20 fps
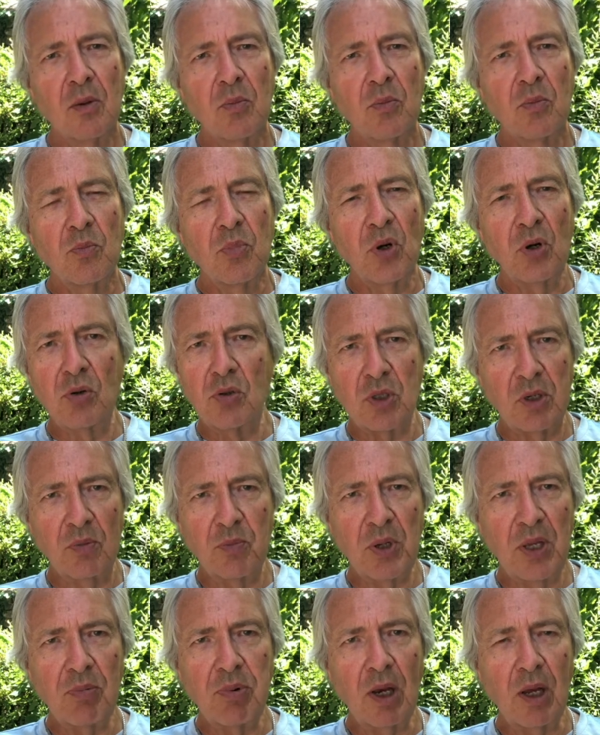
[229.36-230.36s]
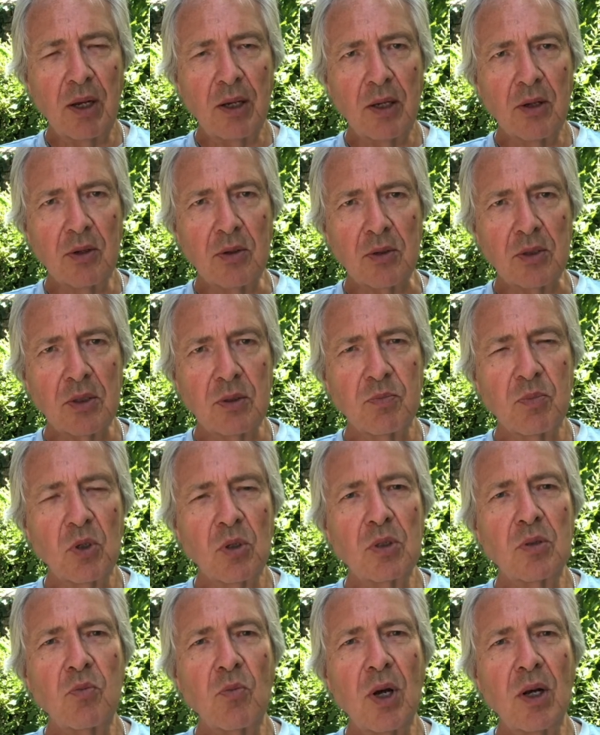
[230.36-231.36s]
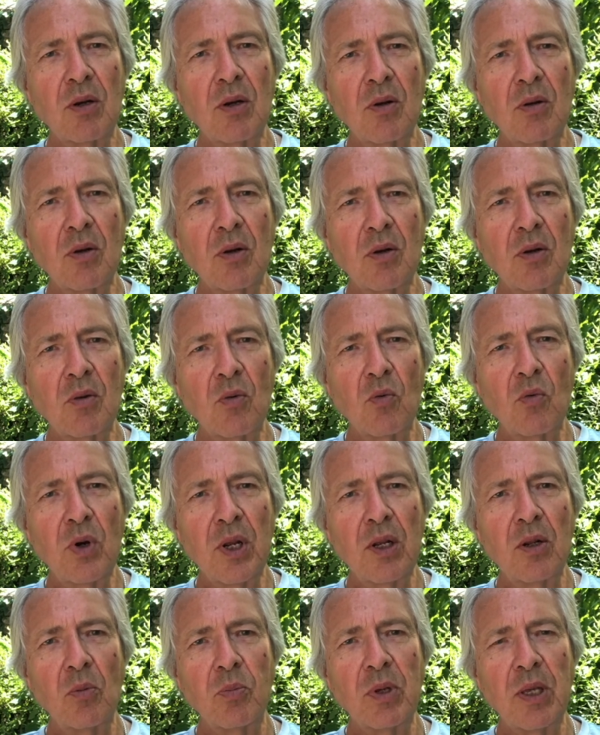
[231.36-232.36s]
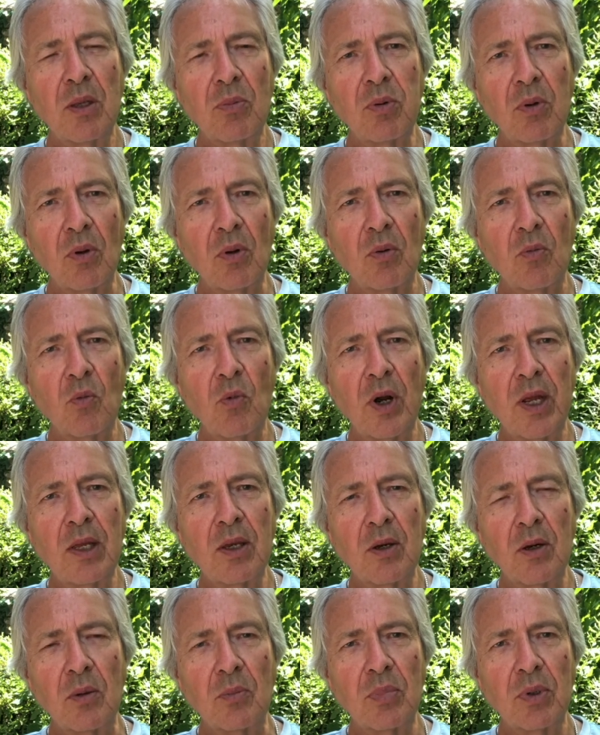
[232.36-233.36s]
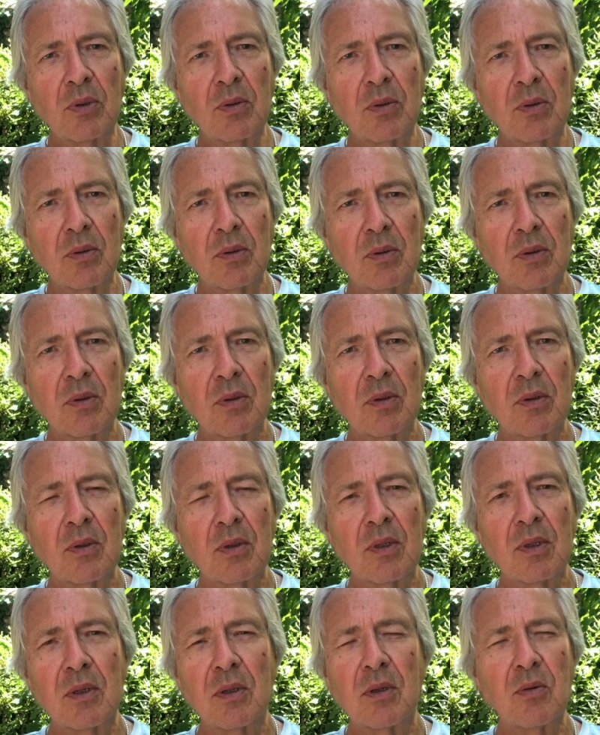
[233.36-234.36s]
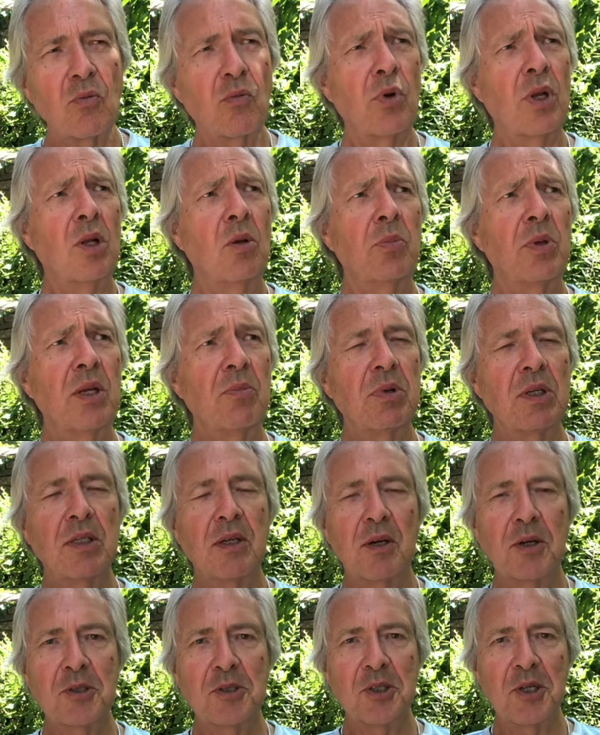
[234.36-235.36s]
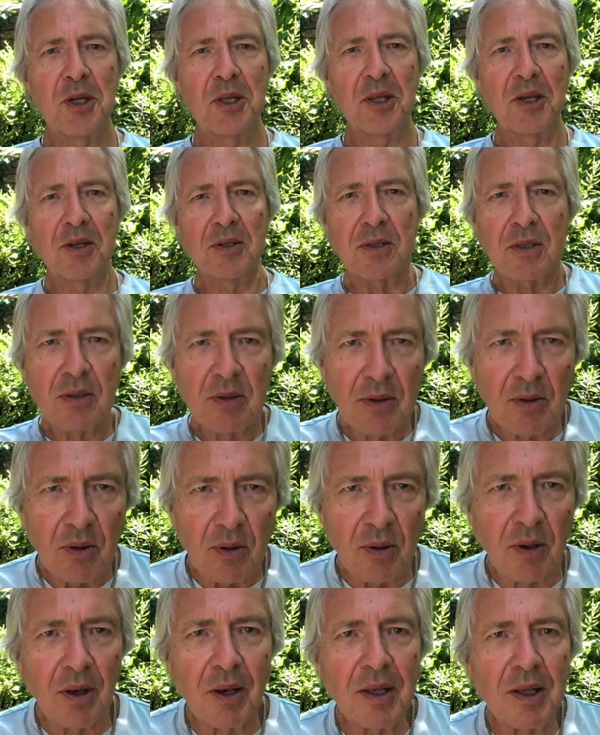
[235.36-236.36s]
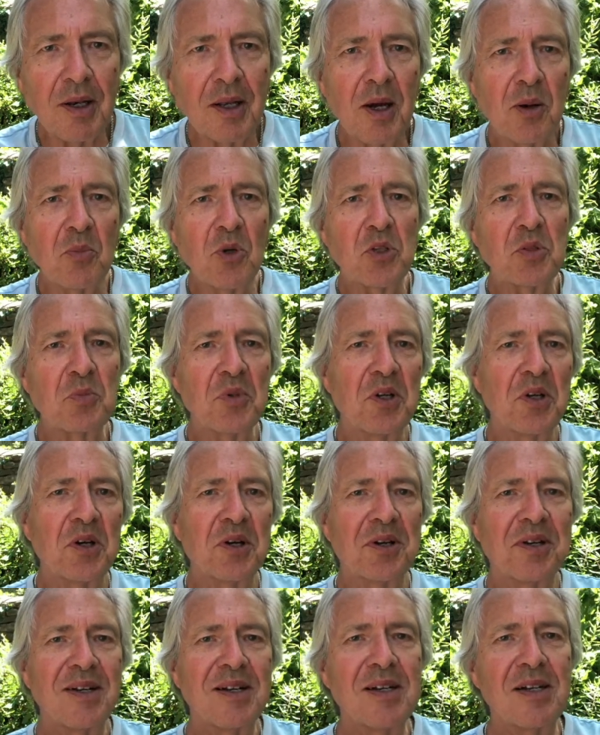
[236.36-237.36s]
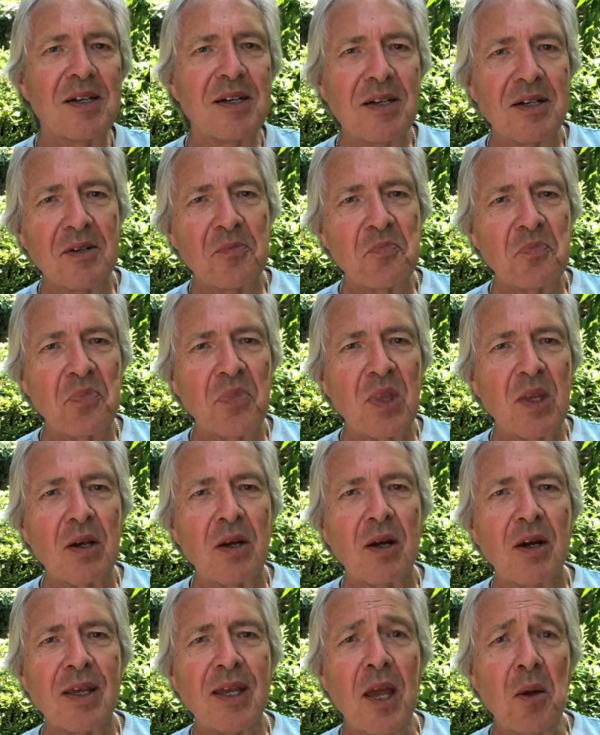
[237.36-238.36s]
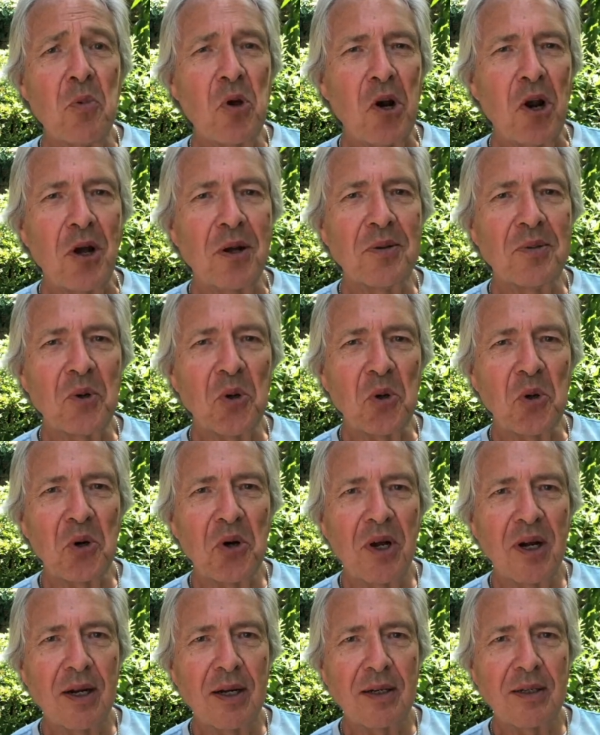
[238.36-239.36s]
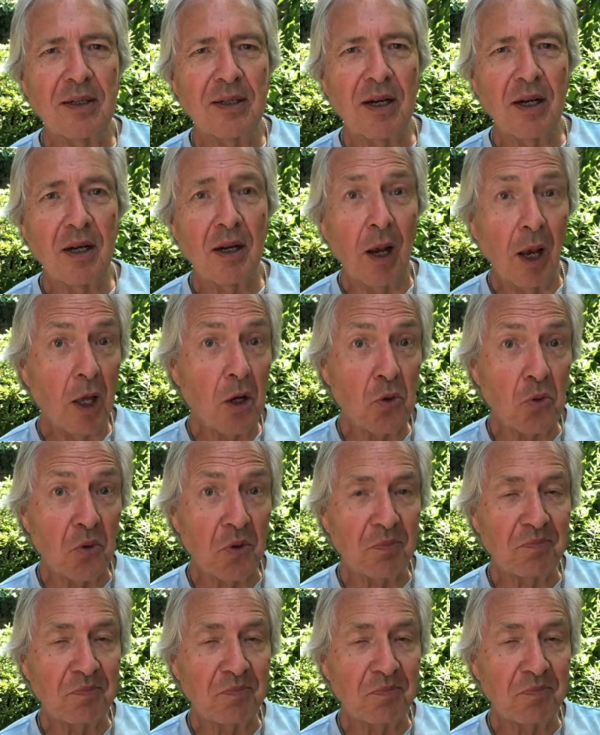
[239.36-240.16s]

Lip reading: perusal of people like us, but when real people wake up. Real people, did I say that? Oh, clearly I must be a chimera or a clone.